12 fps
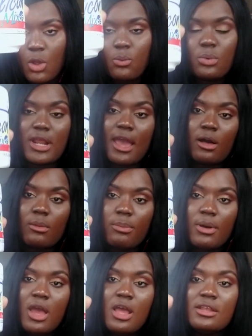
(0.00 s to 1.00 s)
would help.
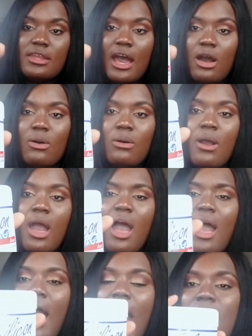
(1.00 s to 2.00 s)
Now
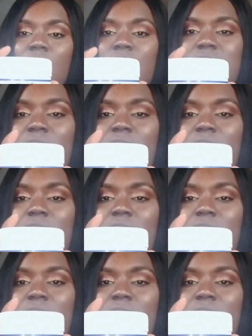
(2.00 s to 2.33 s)
I use